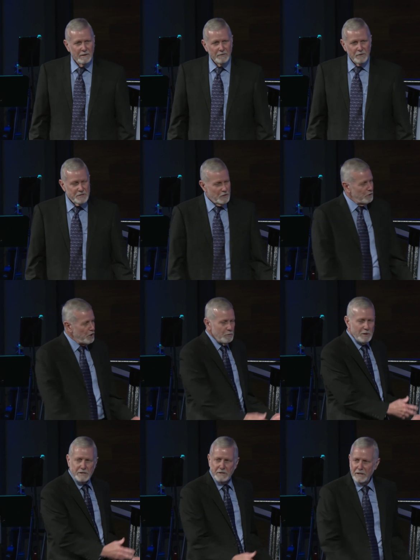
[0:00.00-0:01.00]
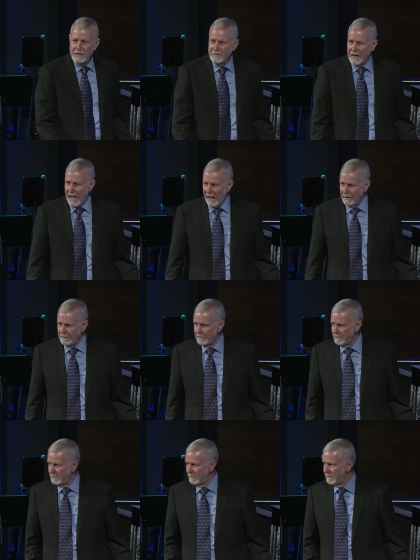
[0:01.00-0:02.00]
There's no unity in that.
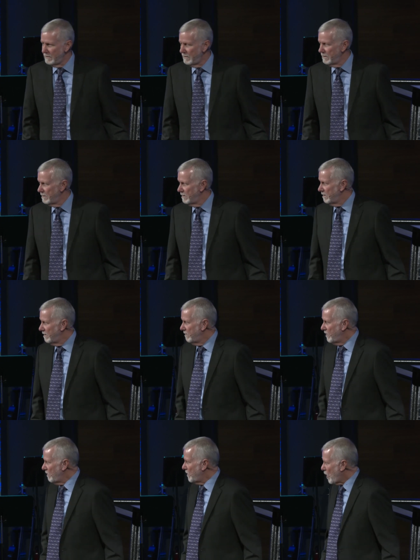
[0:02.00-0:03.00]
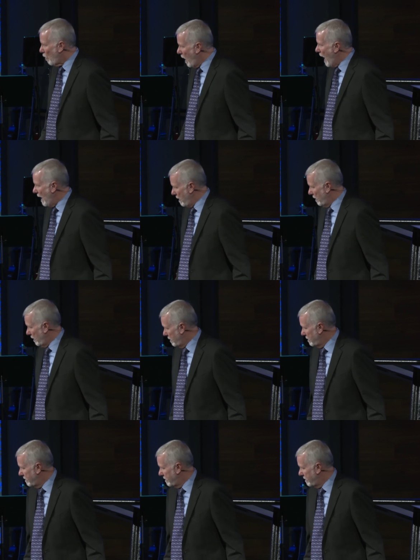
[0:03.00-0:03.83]
They're the choir.